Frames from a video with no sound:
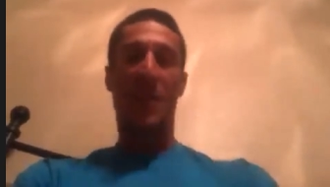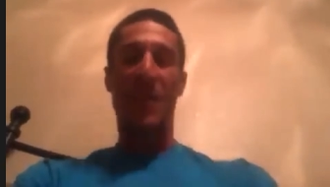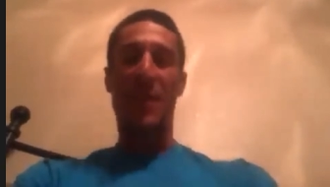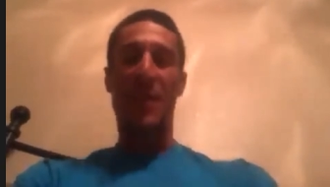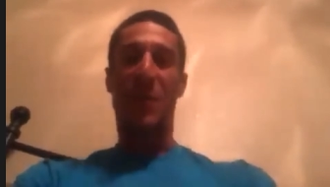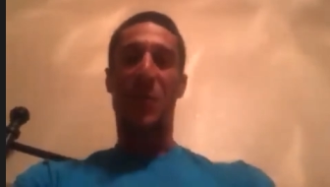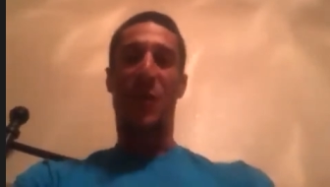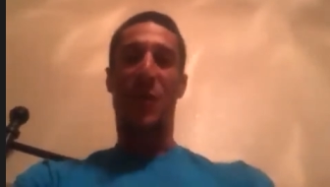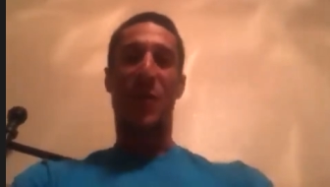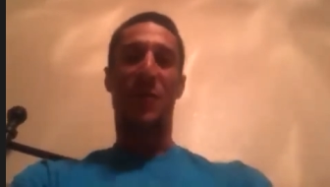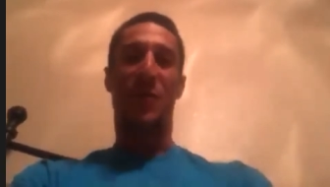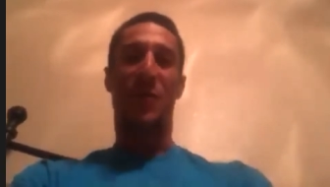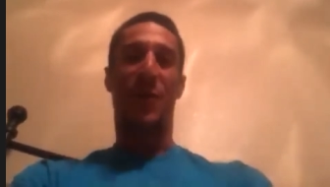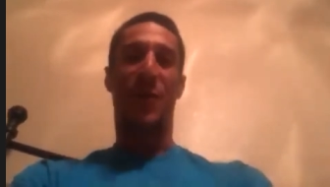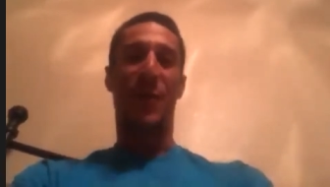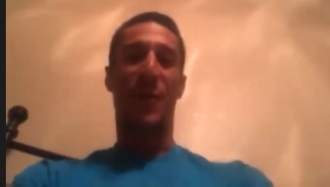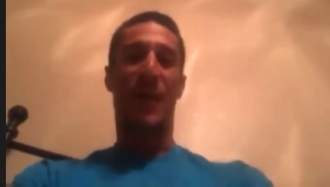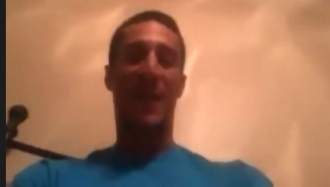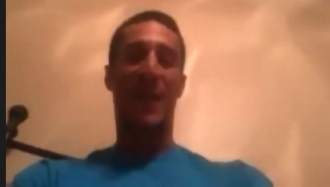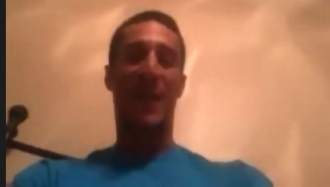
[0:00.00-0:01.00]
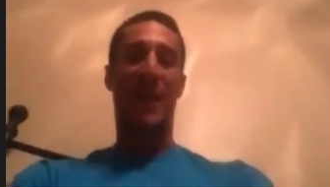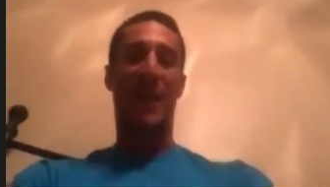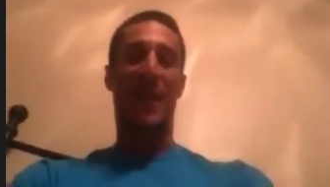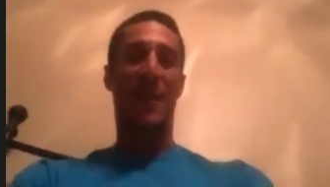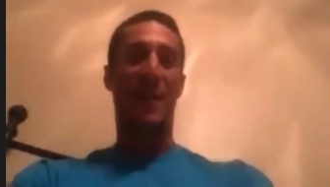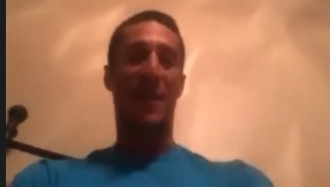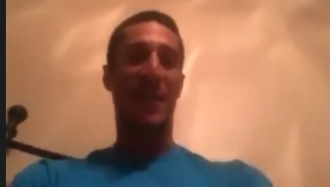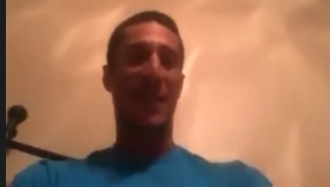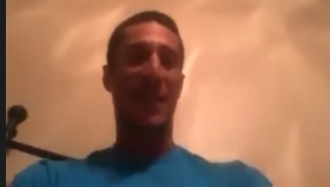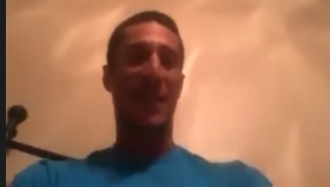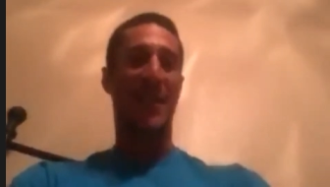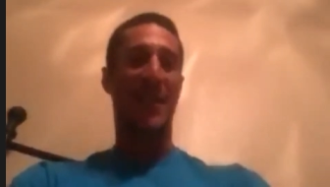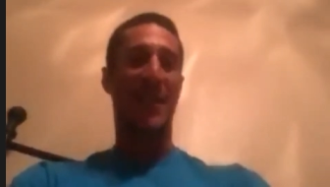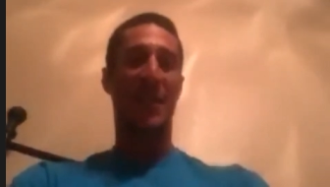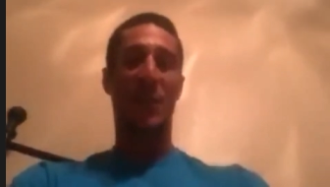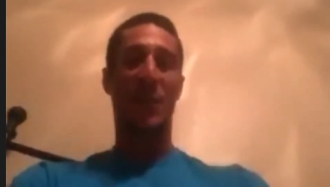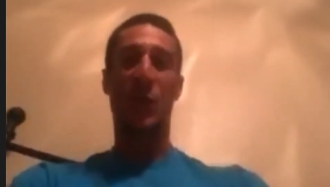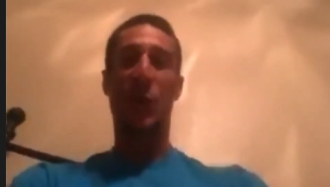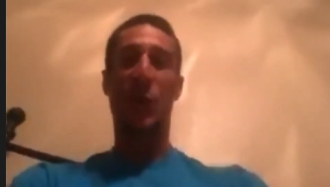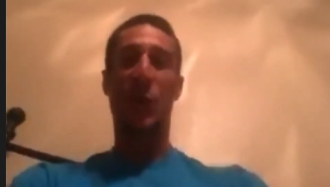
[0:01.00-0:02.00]
it's more for
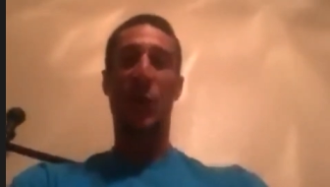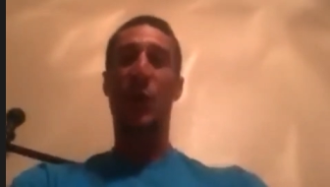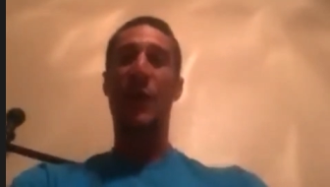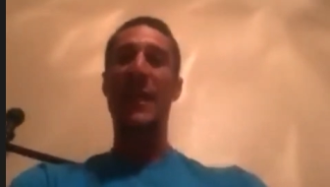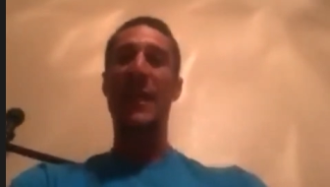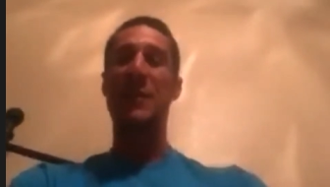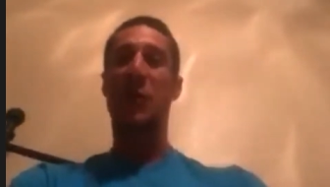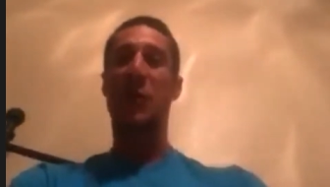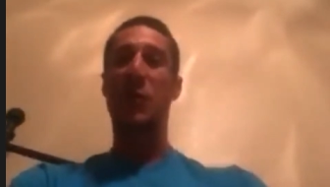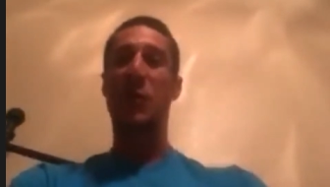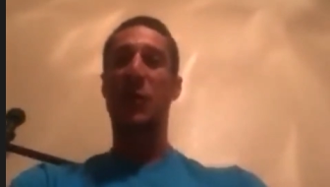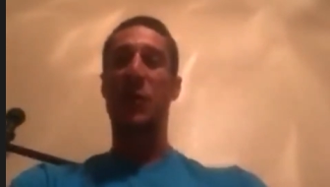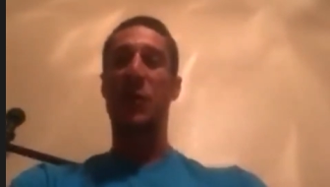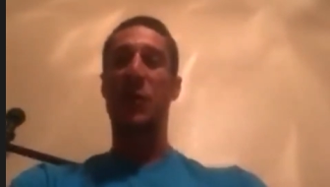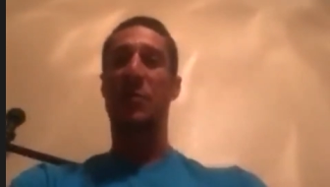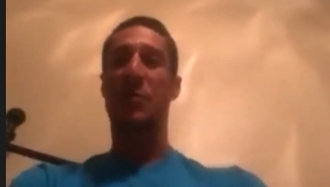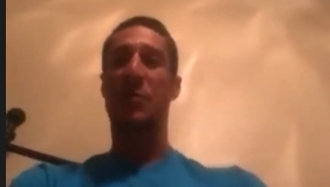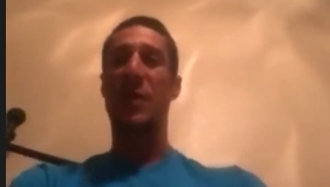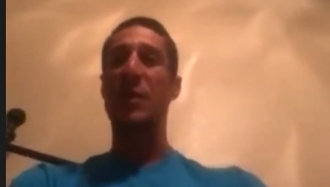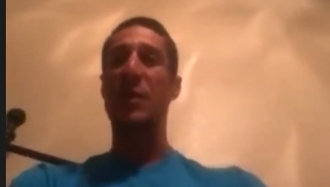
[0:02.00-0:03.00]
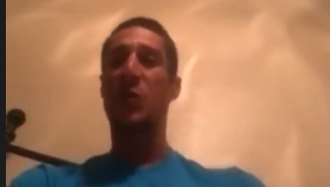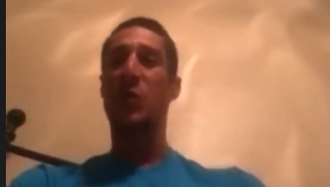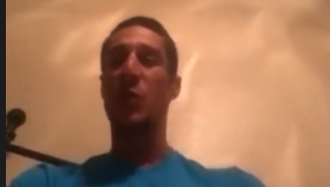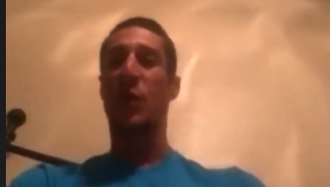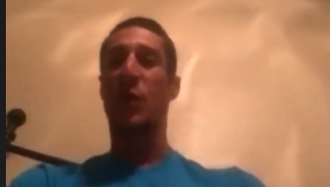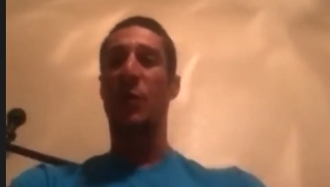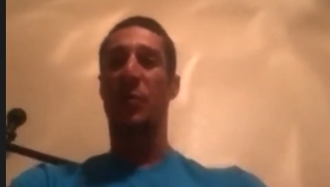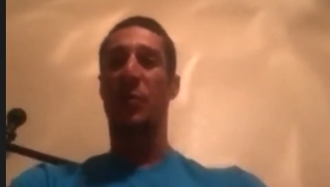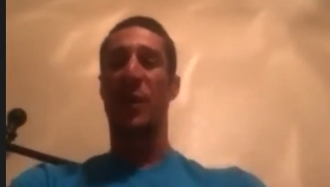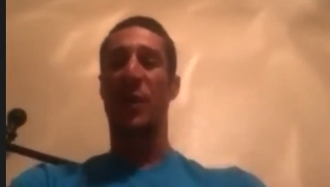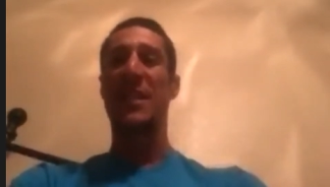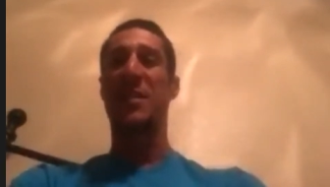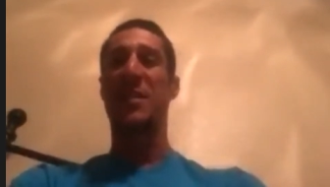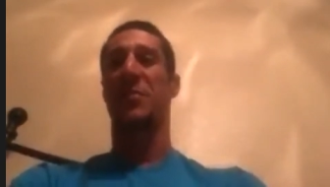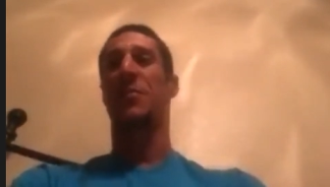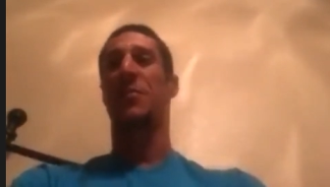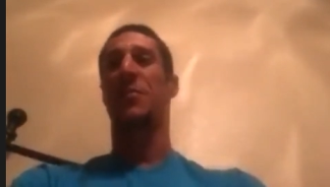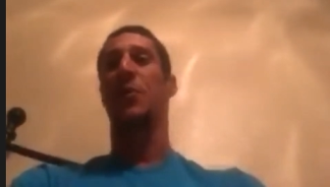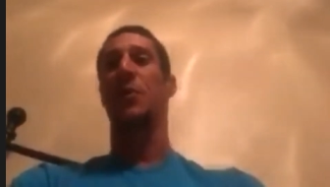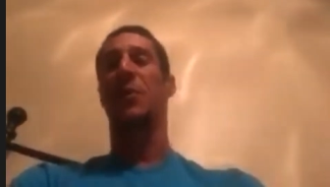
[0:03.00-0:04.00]
to connect to the virtual
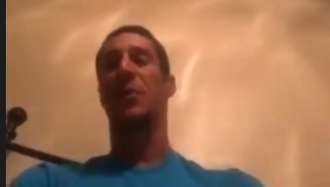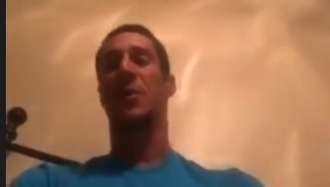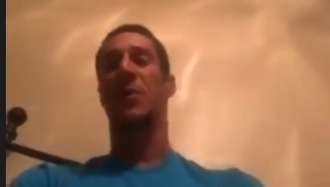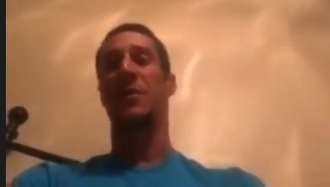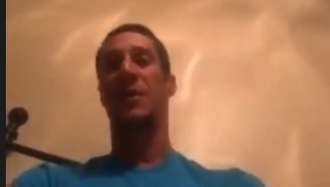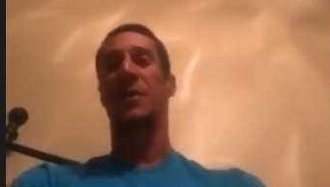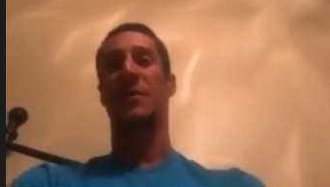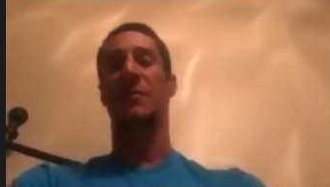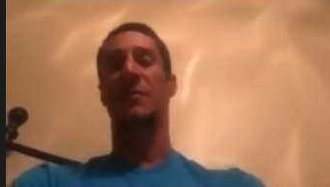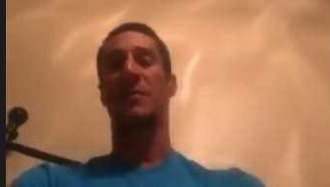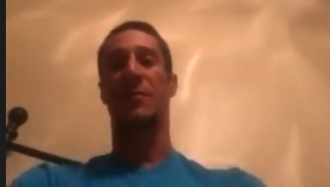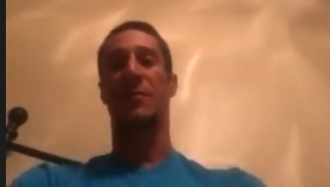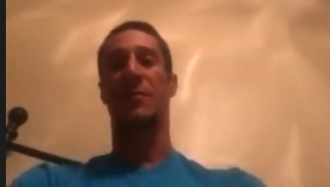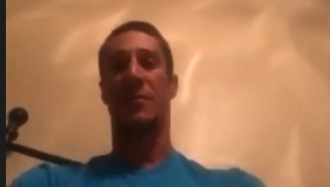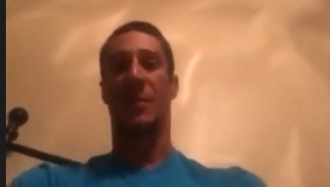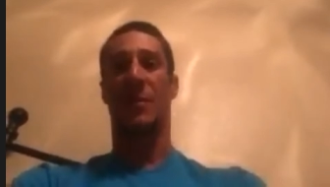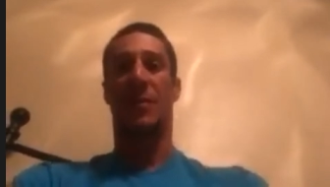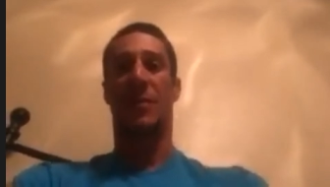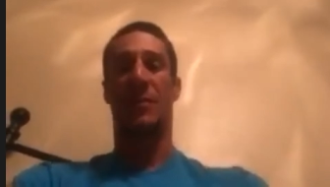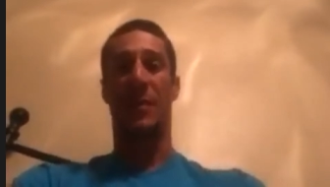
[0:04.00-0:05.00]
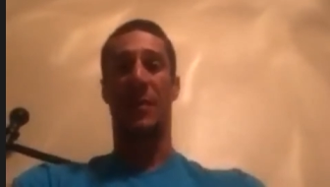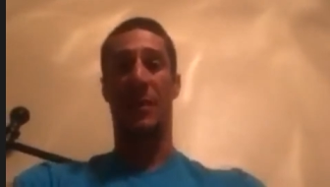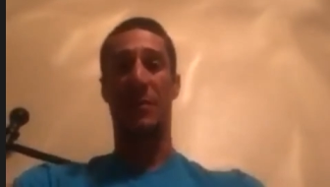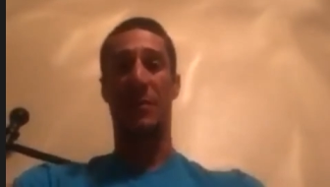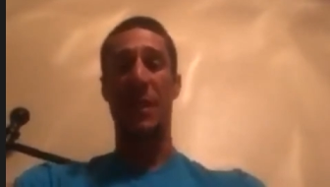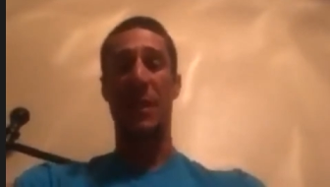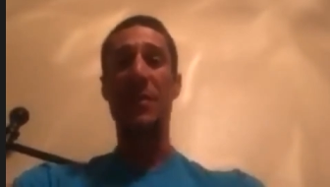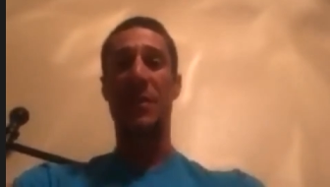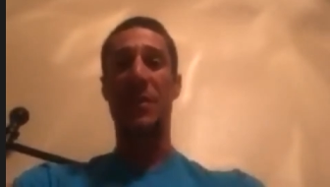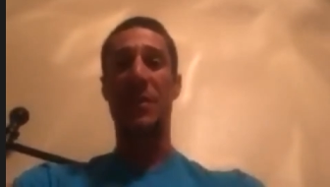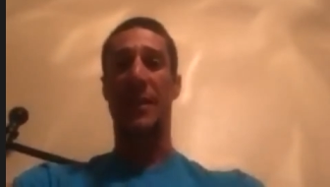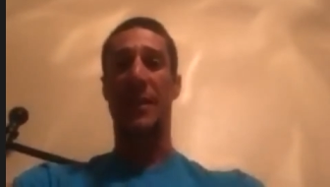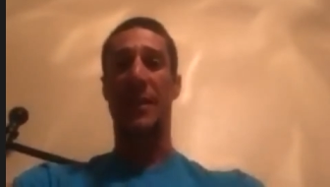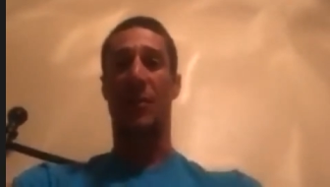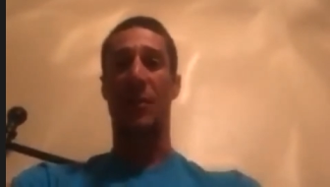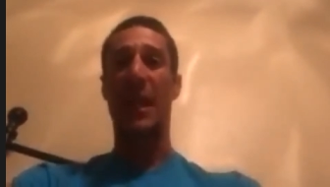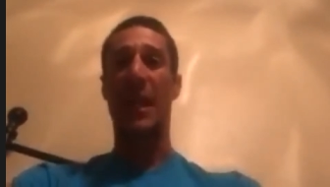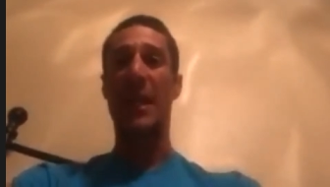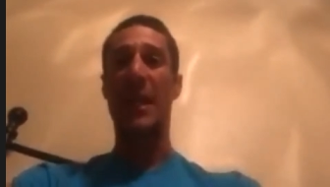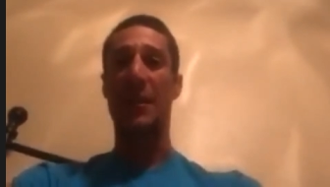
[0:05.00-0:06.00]
platform on internet,
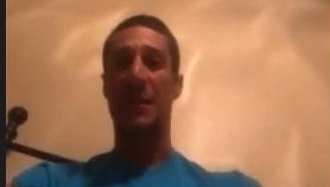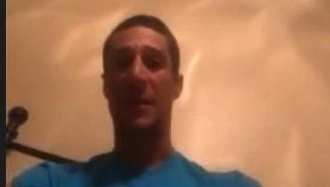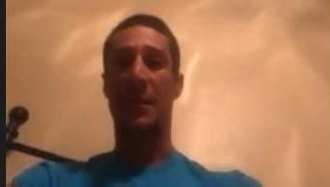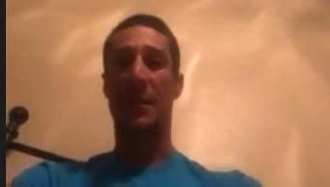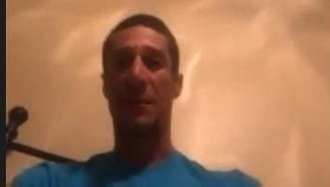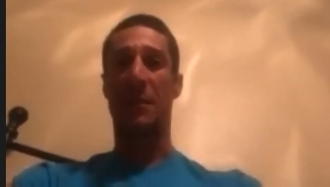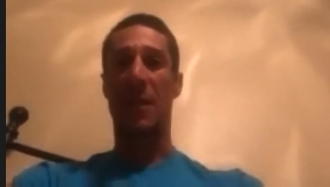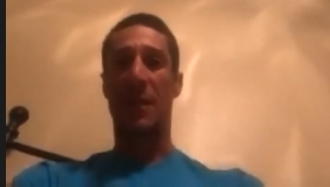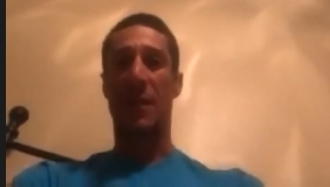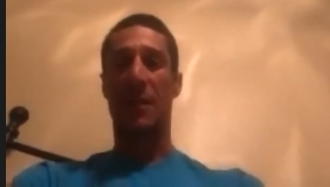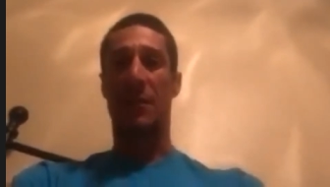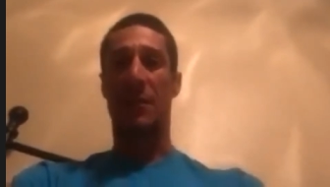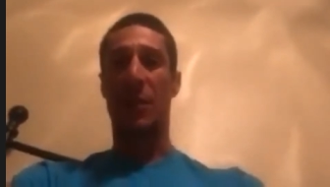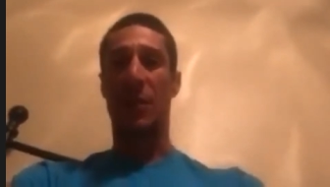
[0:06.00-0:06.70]
online, you know?